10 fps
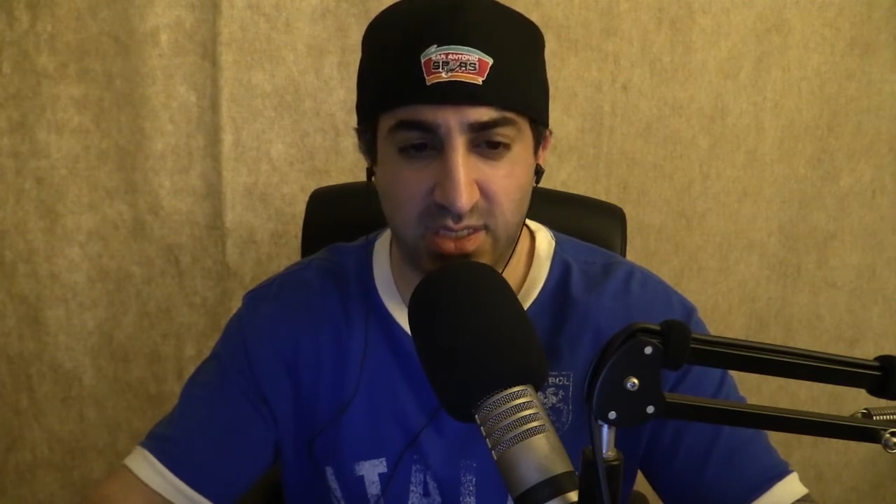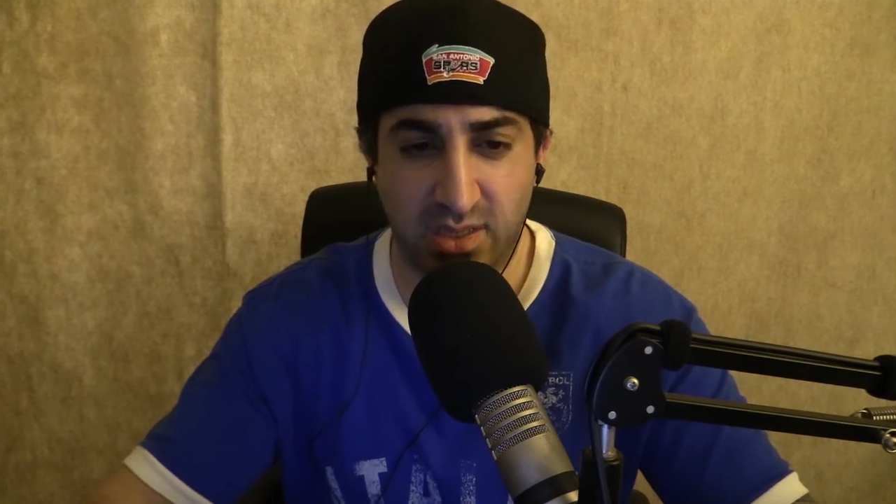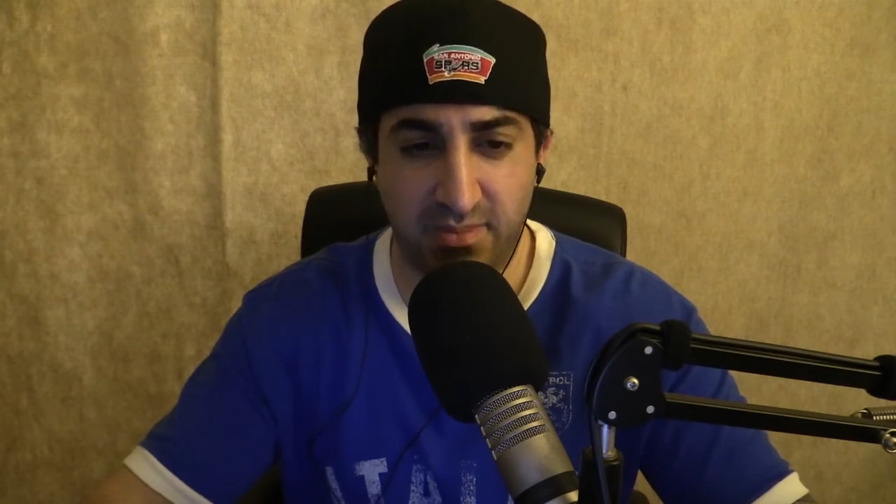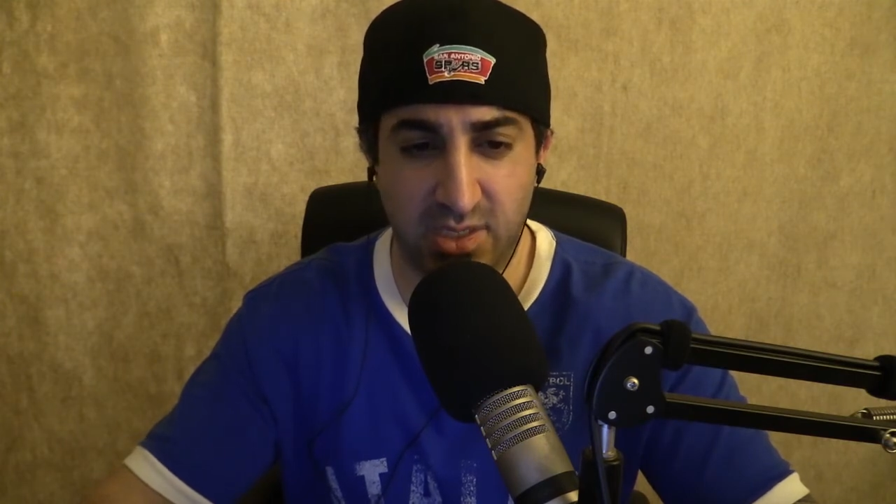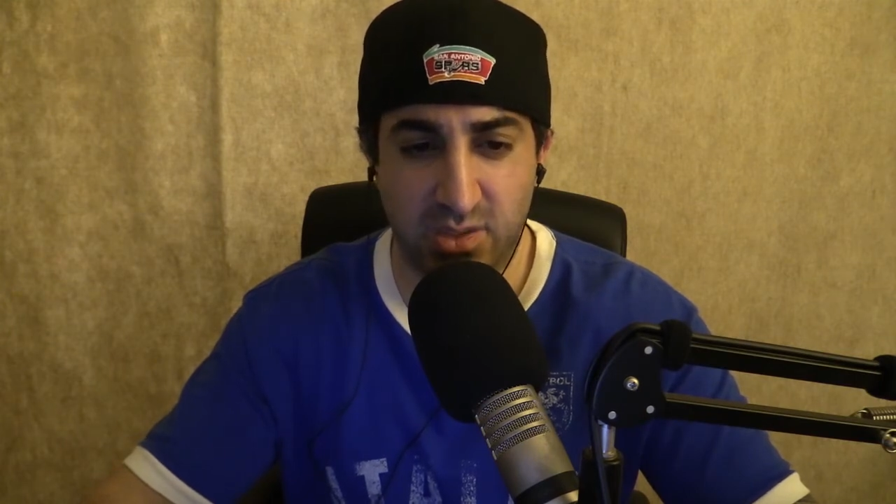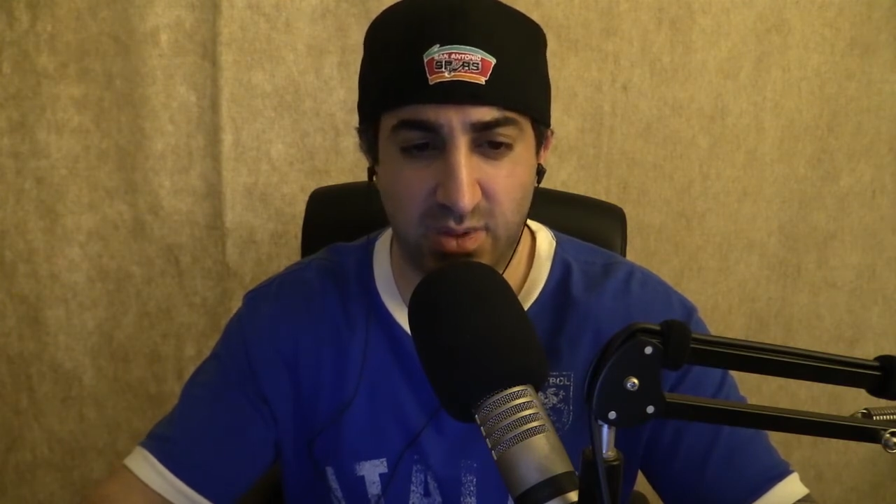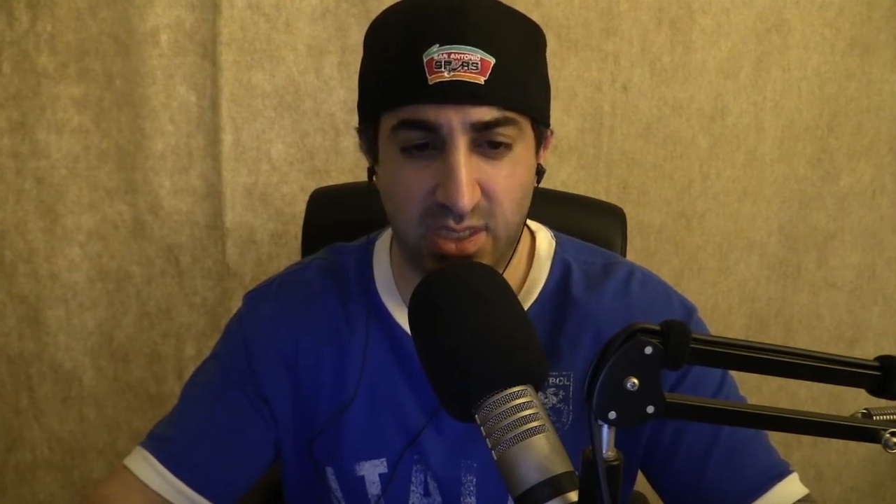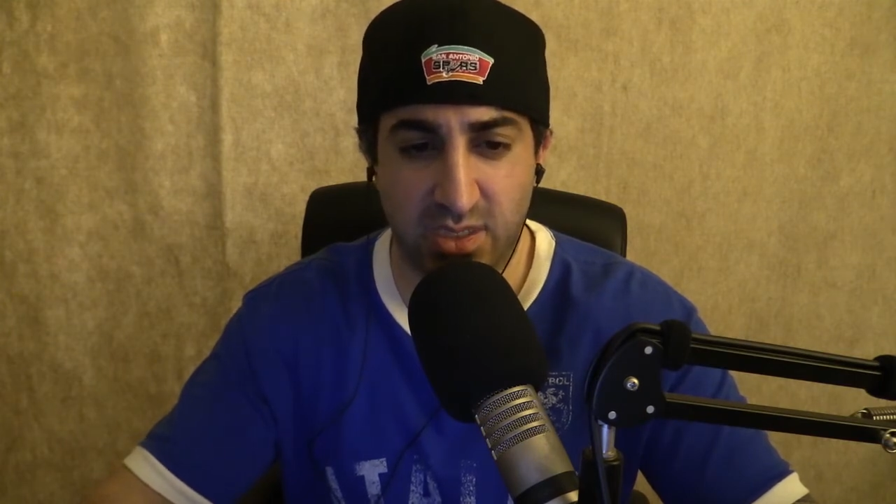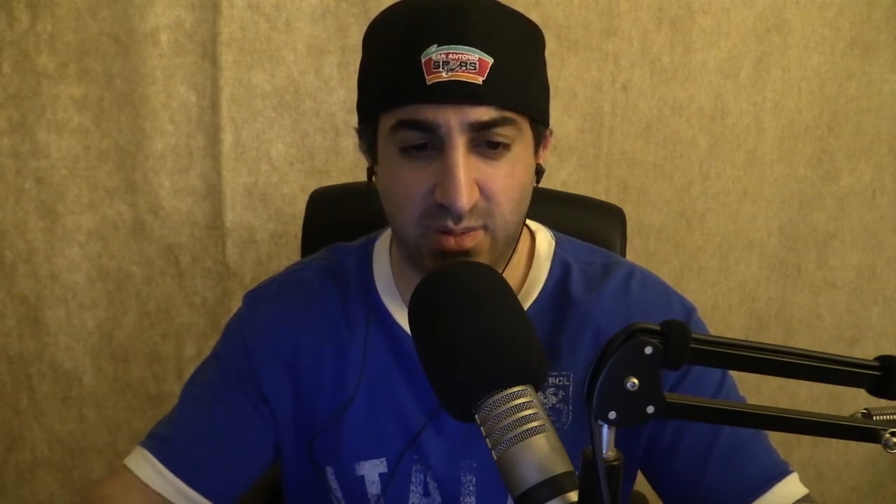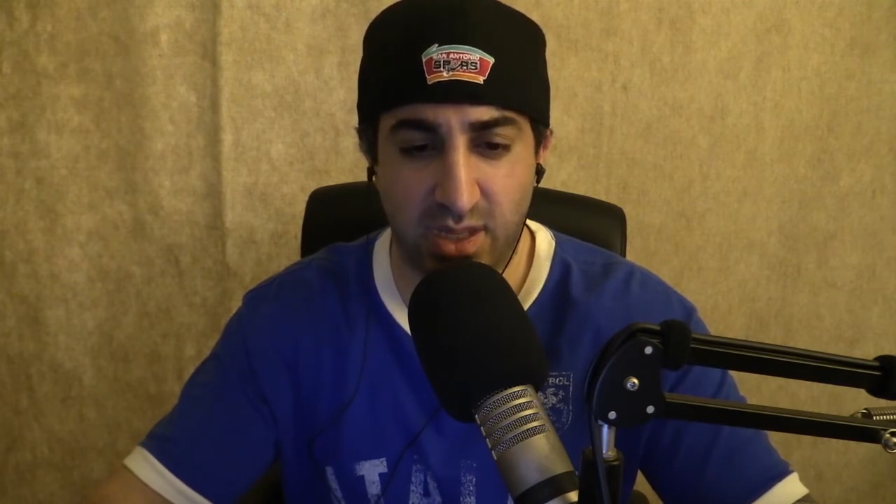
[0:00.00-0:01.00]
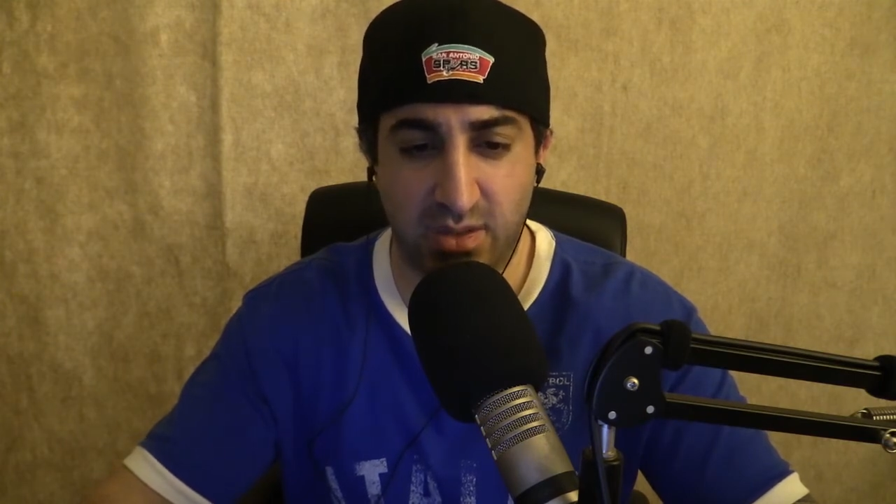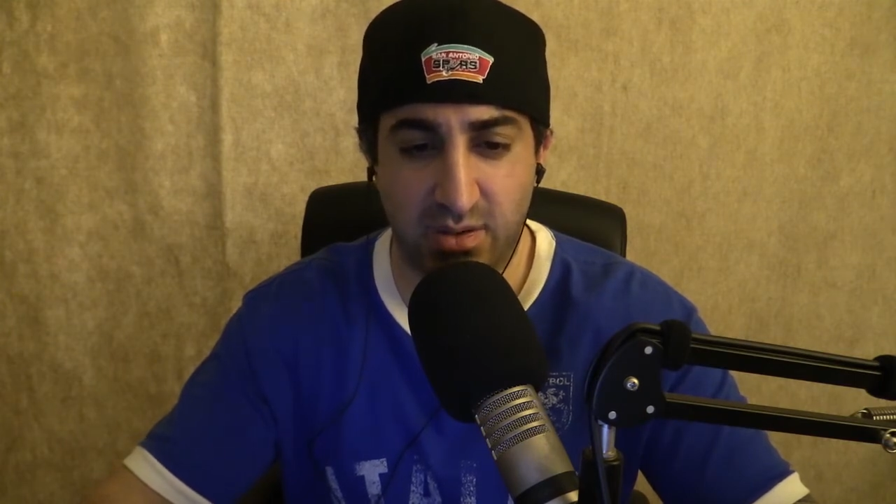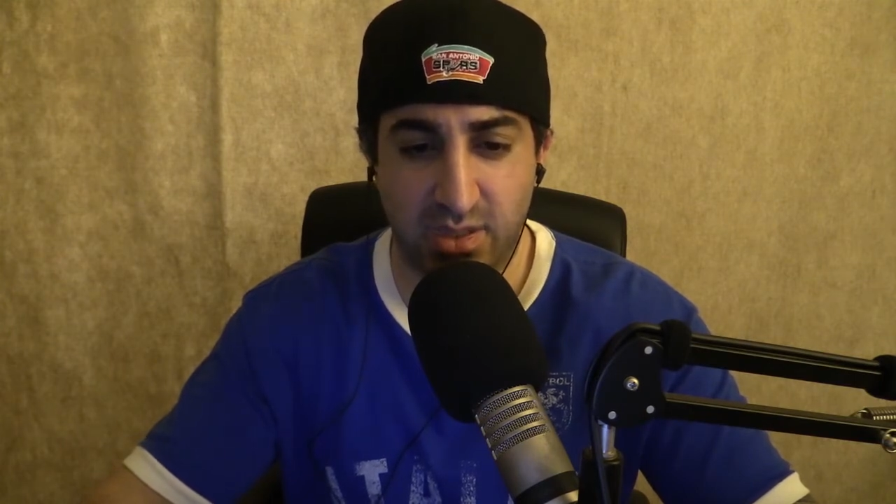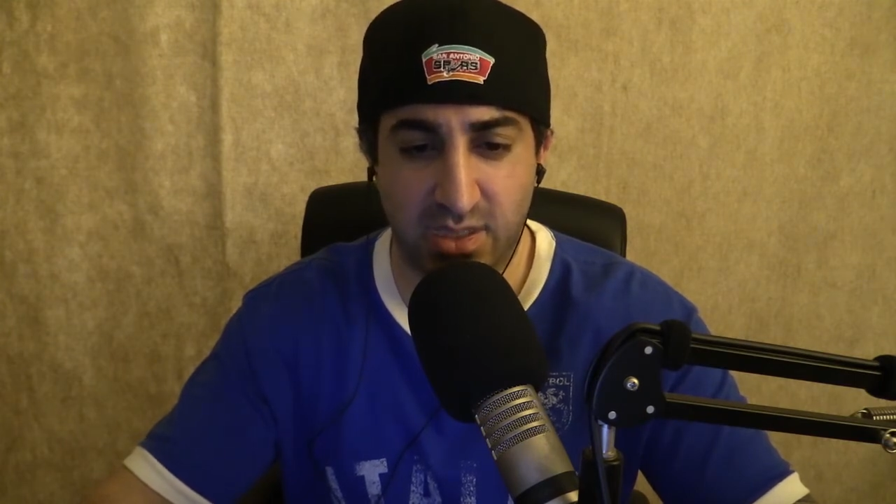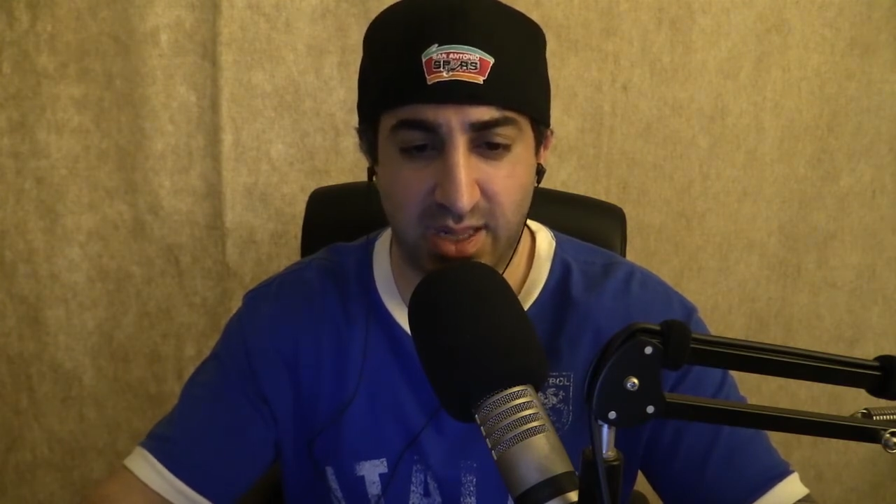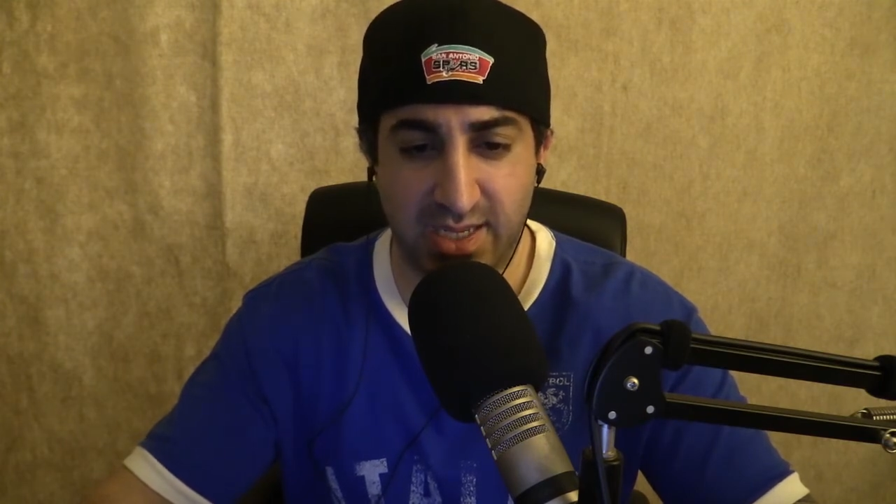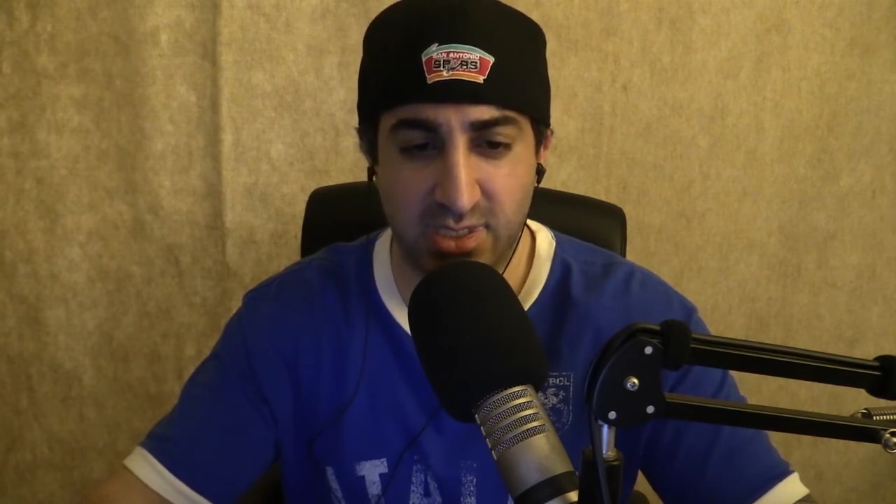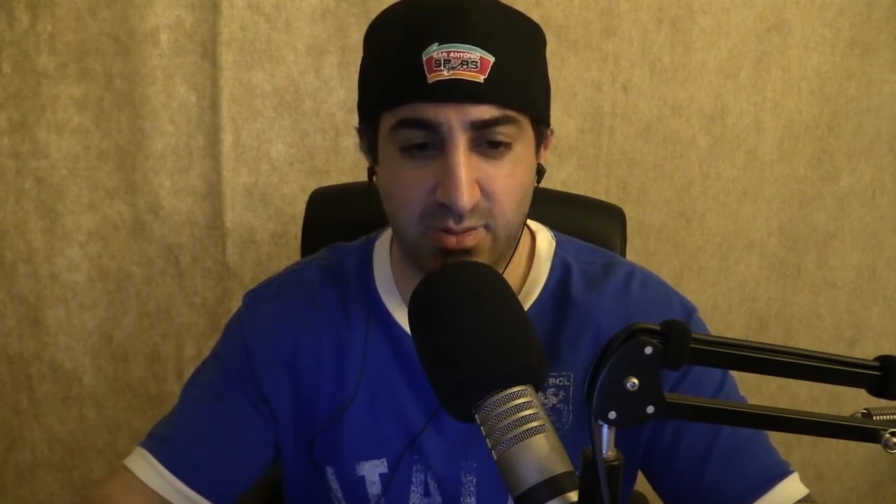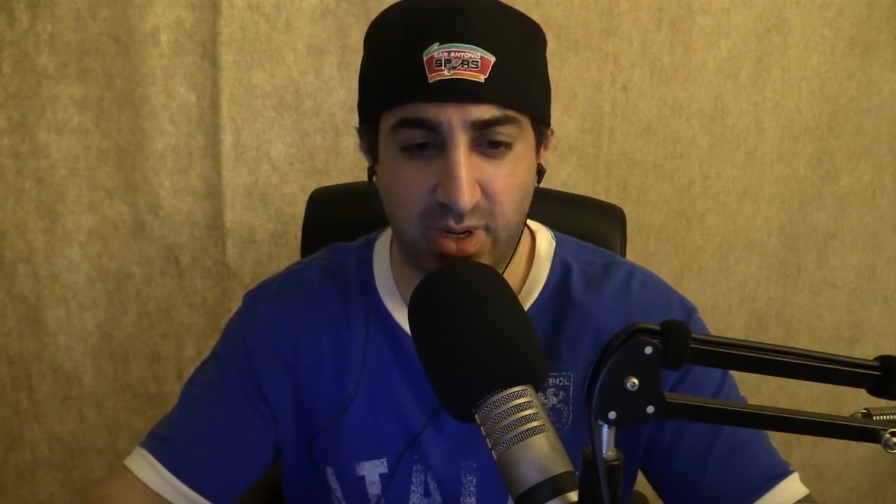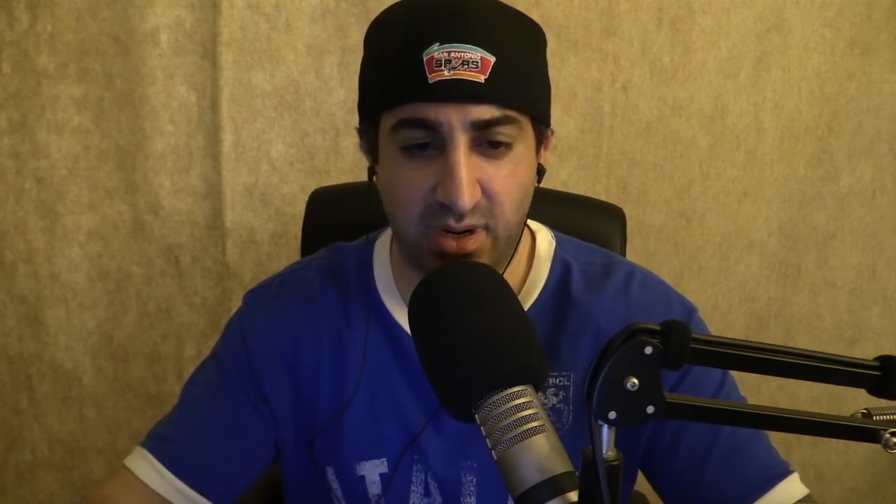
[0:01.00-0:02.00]
so let me just read this other, this
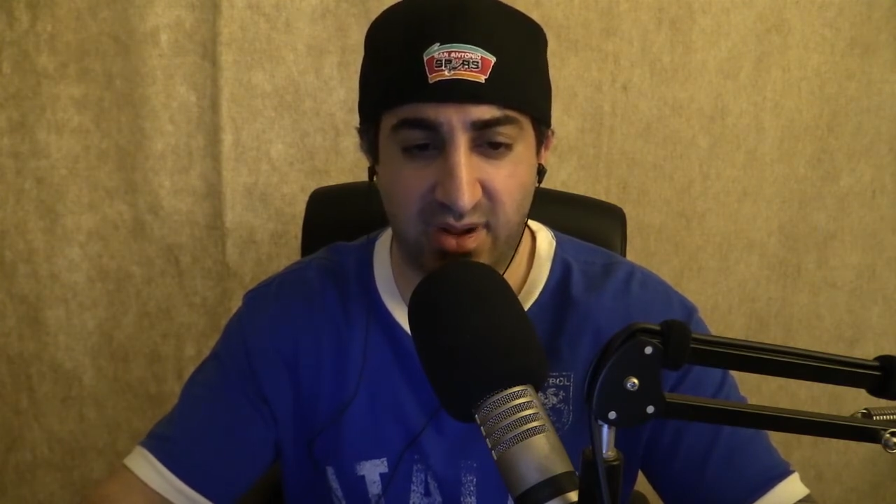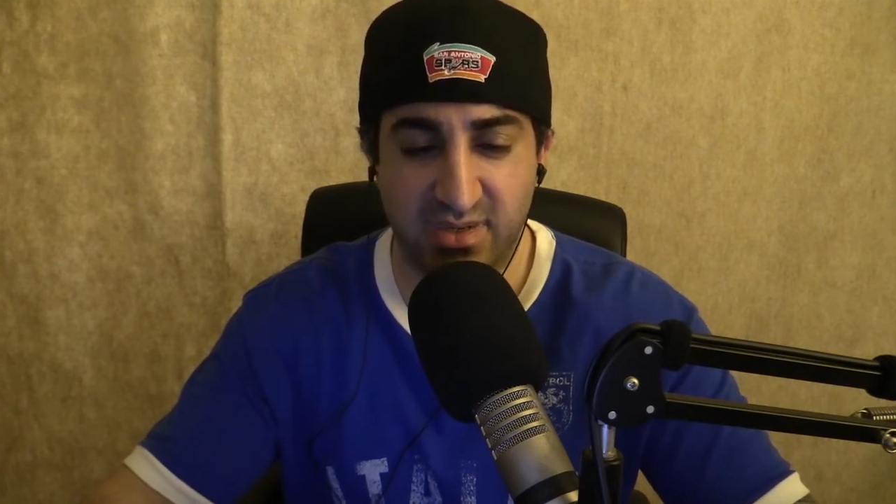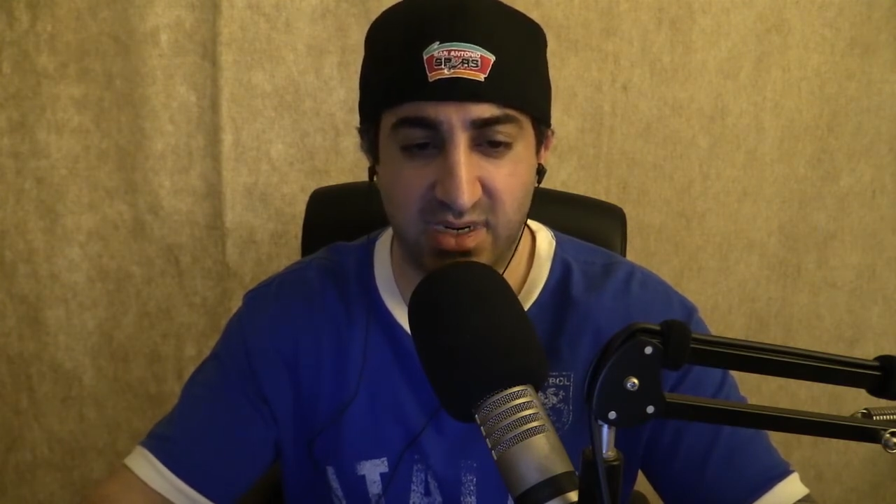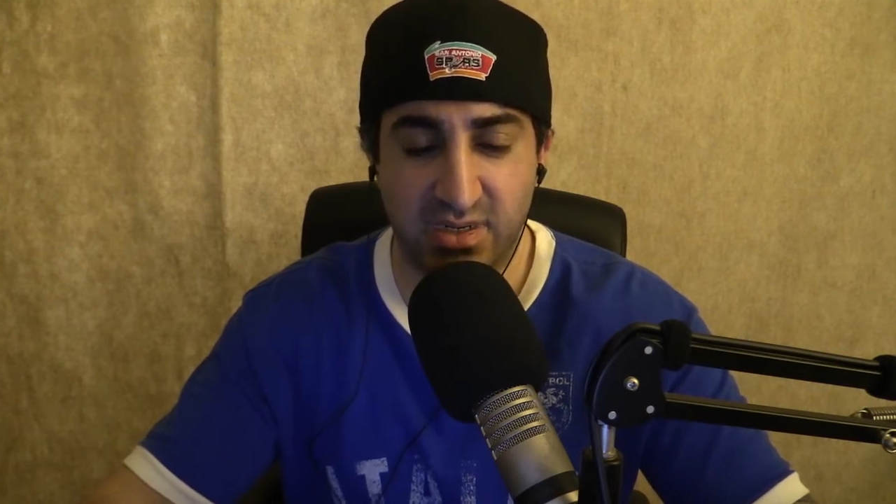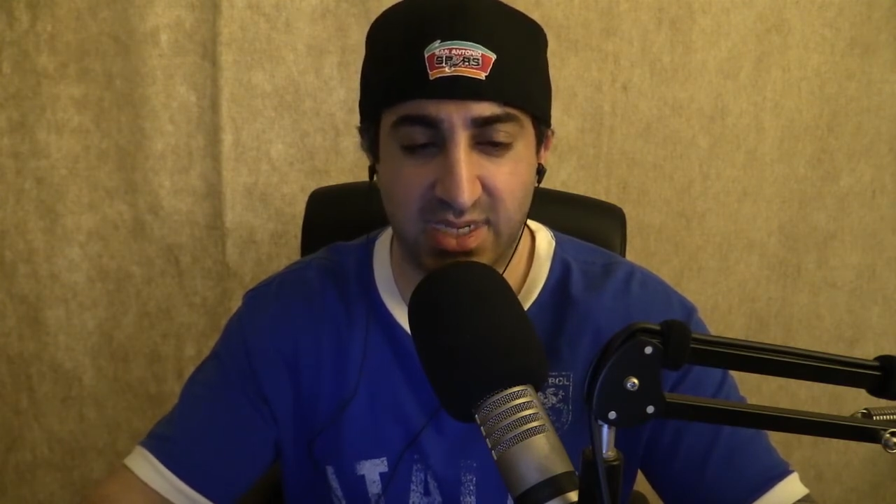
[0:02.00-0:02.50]
last two paragraphs here.